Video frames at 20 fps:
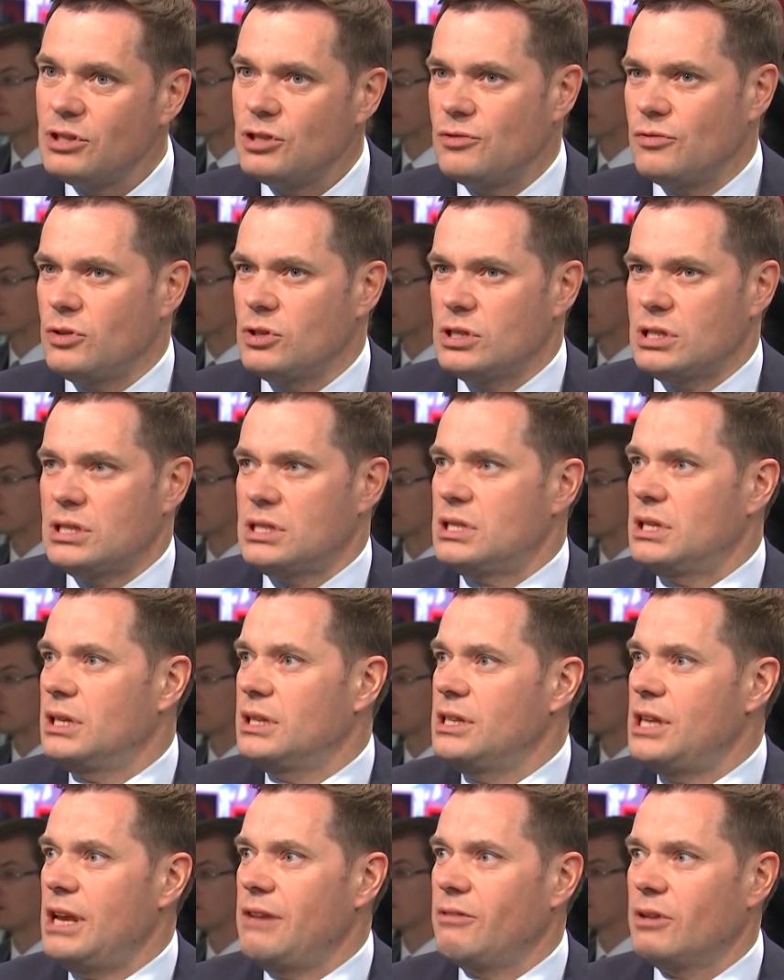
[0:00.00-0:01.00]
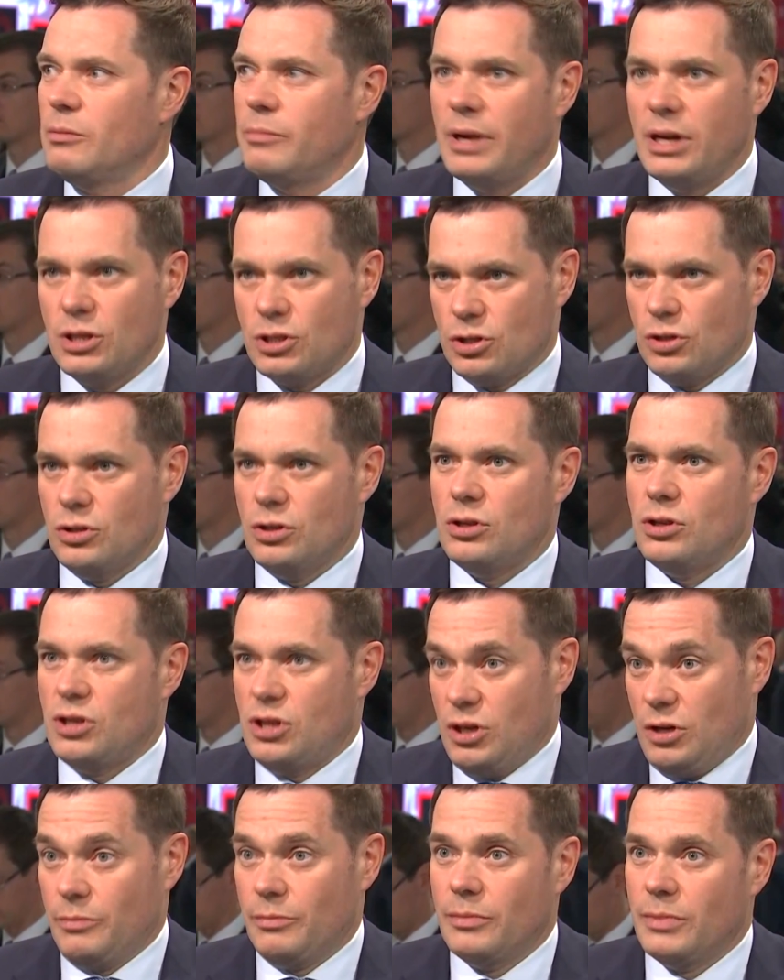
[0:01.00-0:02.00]
which was uh, driven by
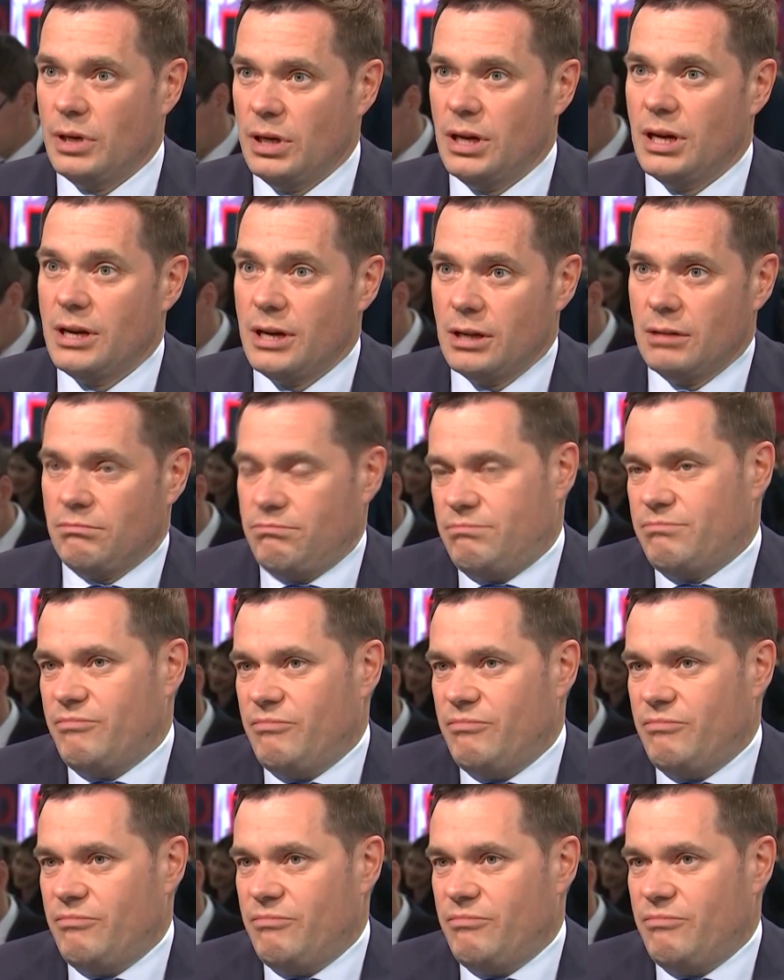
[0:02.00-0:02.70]
short-term uh,